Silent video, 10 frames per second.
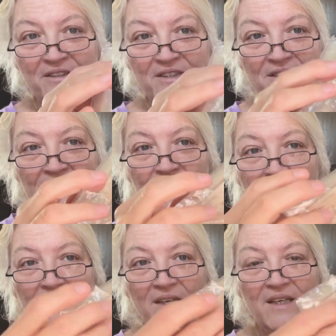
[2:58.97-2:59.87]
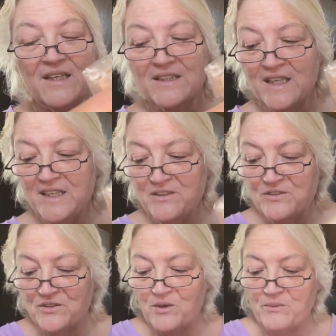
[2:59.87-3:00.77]
So thank you
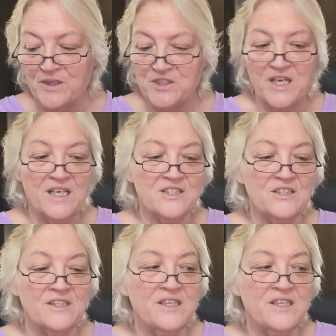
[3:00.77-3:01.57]
so much, Angela.